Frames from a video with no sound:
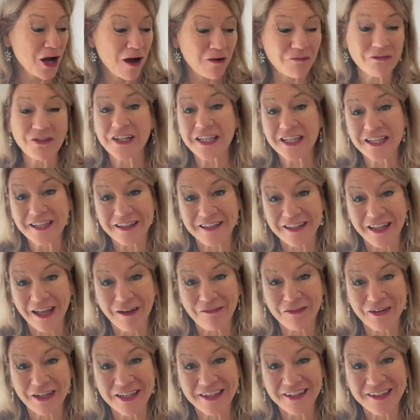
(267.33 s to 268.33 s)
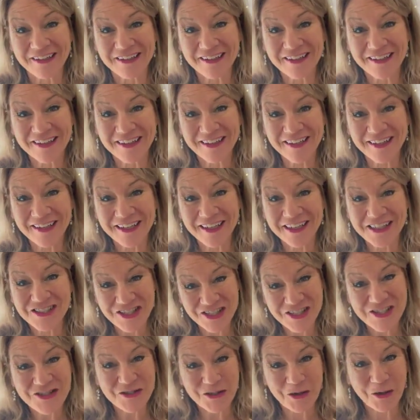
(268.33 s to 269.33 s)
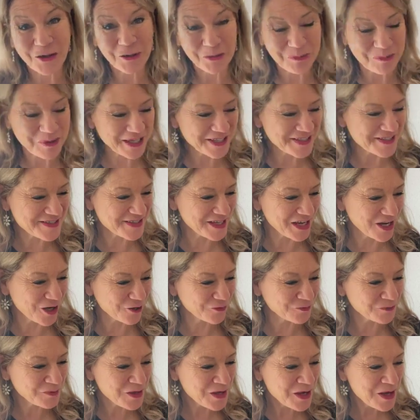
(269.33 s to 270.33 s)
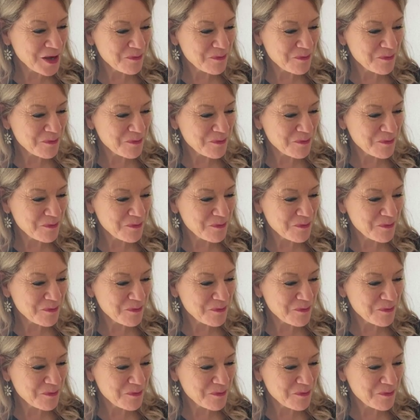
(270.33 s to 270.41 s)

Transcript: confident and loving, she's her best self.